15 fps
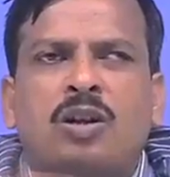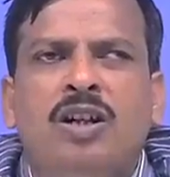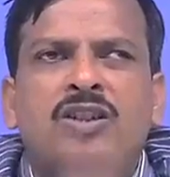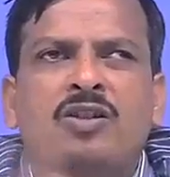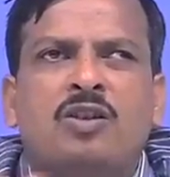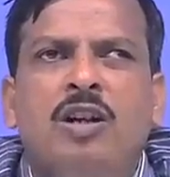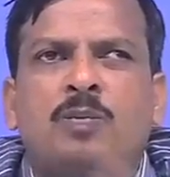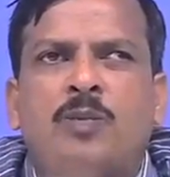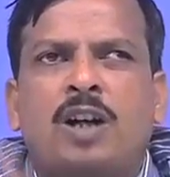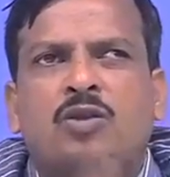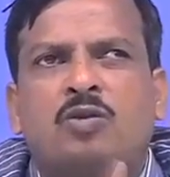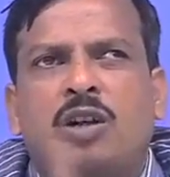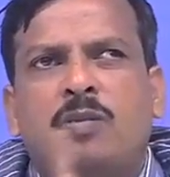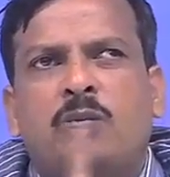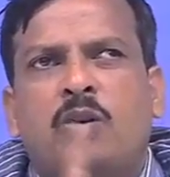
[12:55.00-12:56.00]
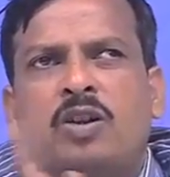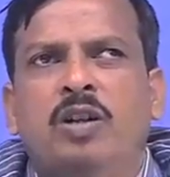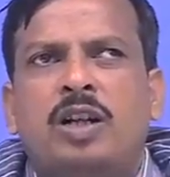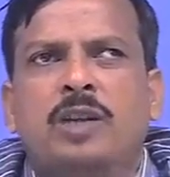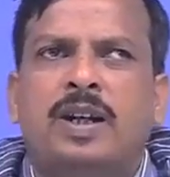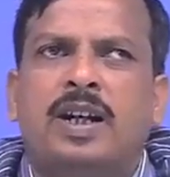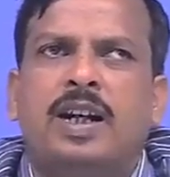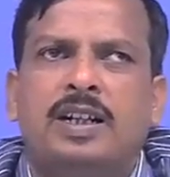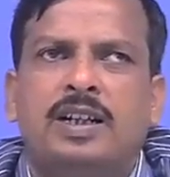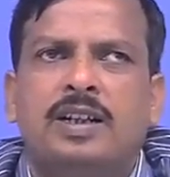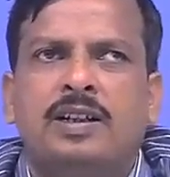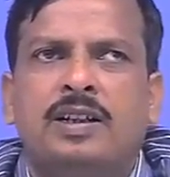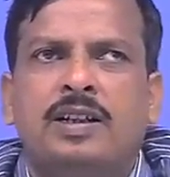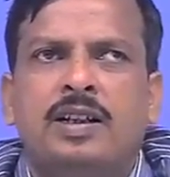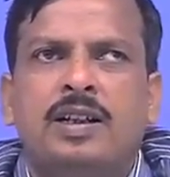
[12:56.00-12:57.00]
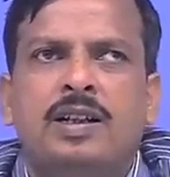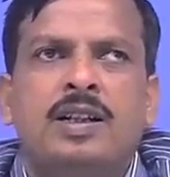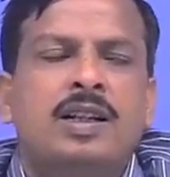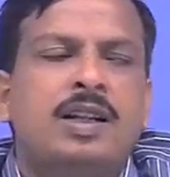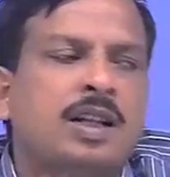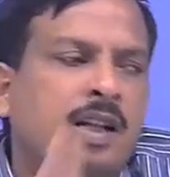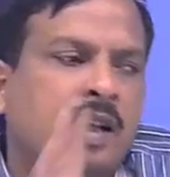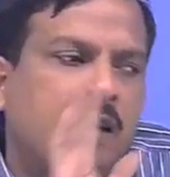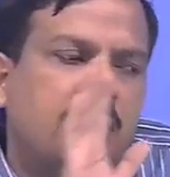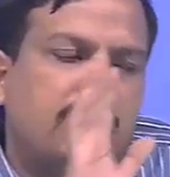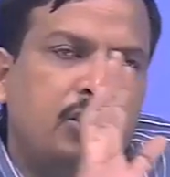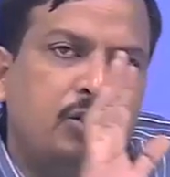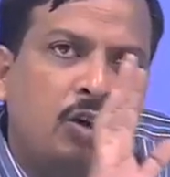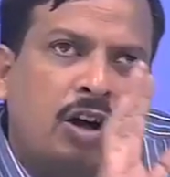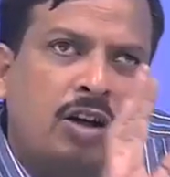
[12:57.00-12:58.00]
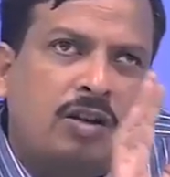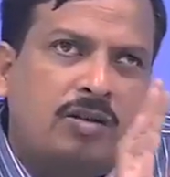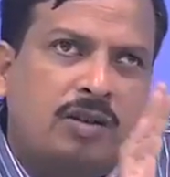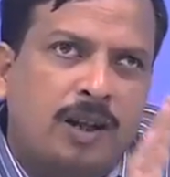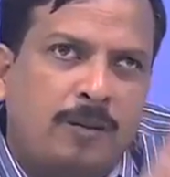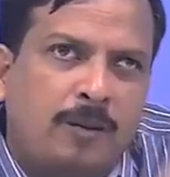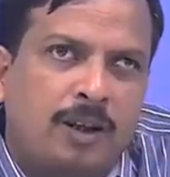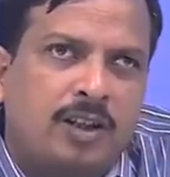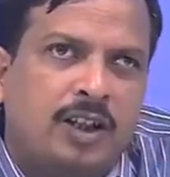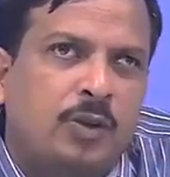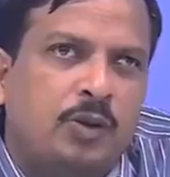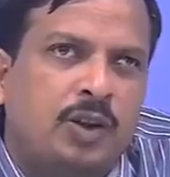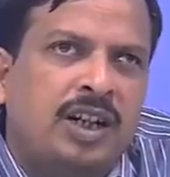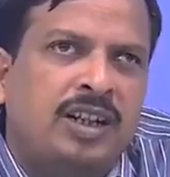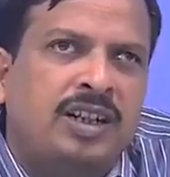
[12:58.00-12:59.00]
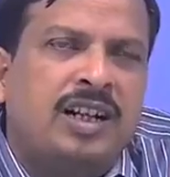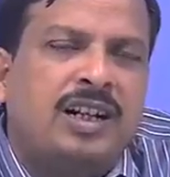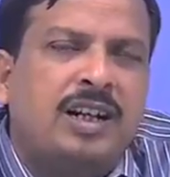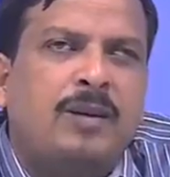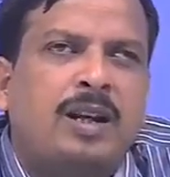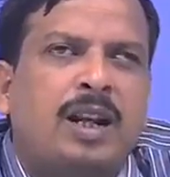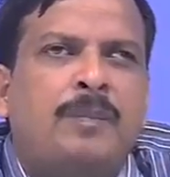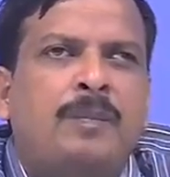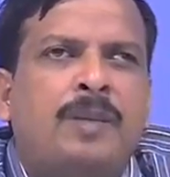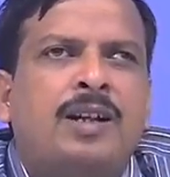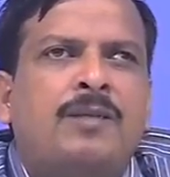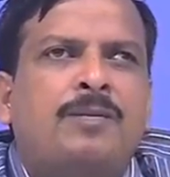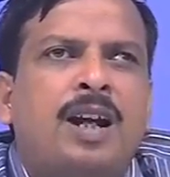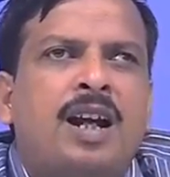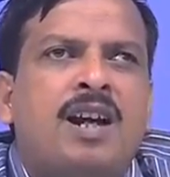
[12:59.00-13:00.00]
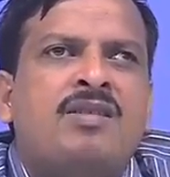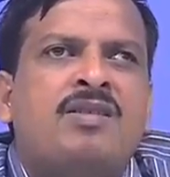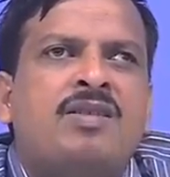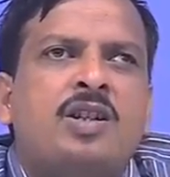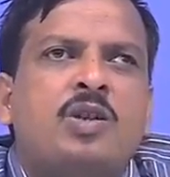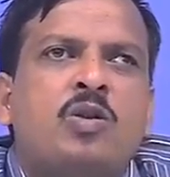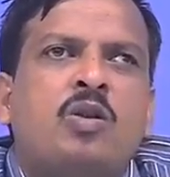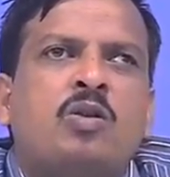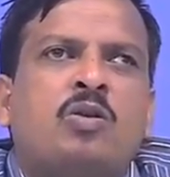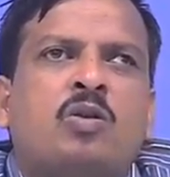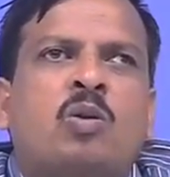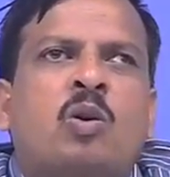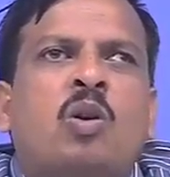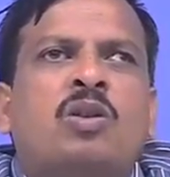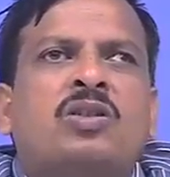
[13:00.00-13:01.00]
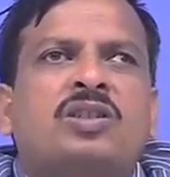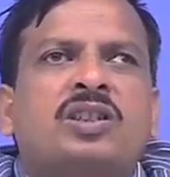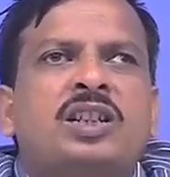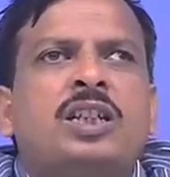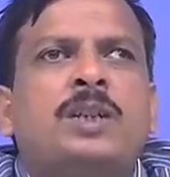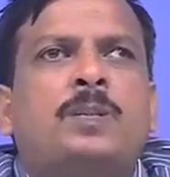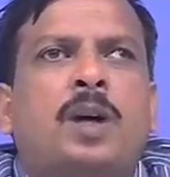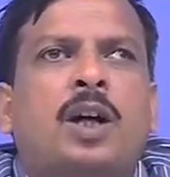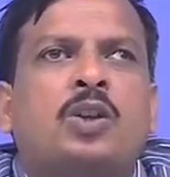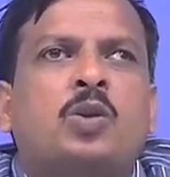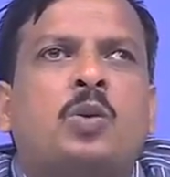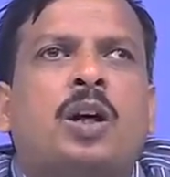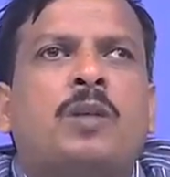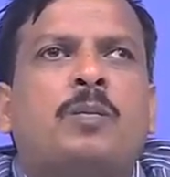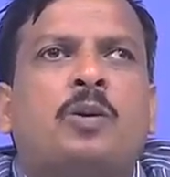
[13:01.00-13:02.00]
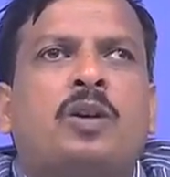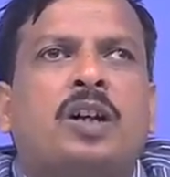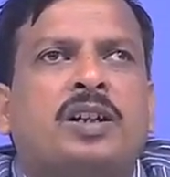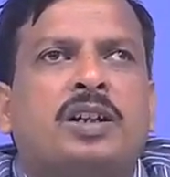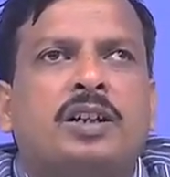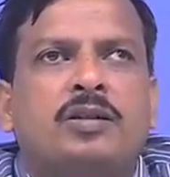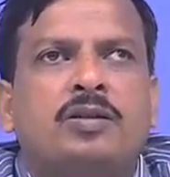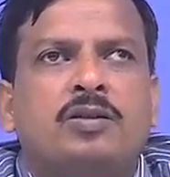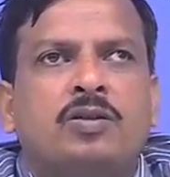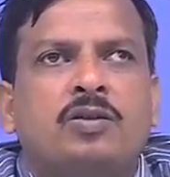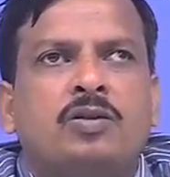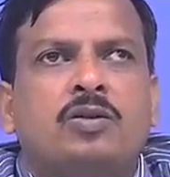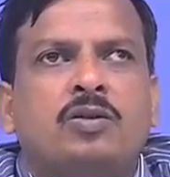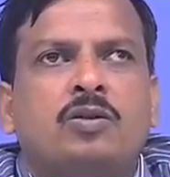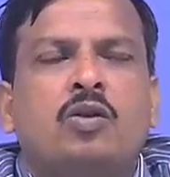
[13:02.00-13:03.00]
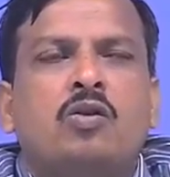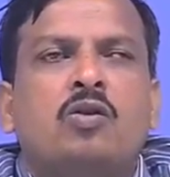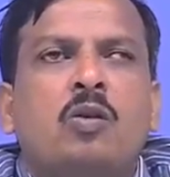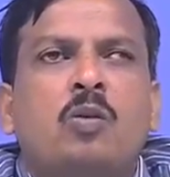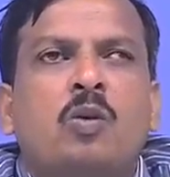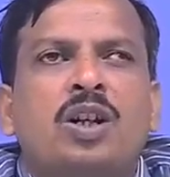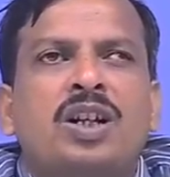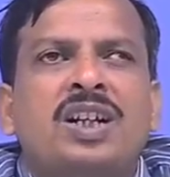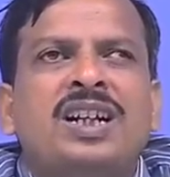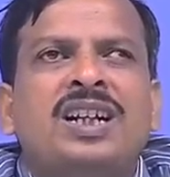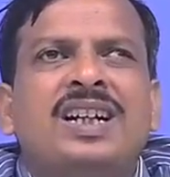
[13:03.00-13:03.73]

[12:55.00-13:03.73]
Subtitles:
is not password for your email ID. During the development phase, your course is password protected. So, nobody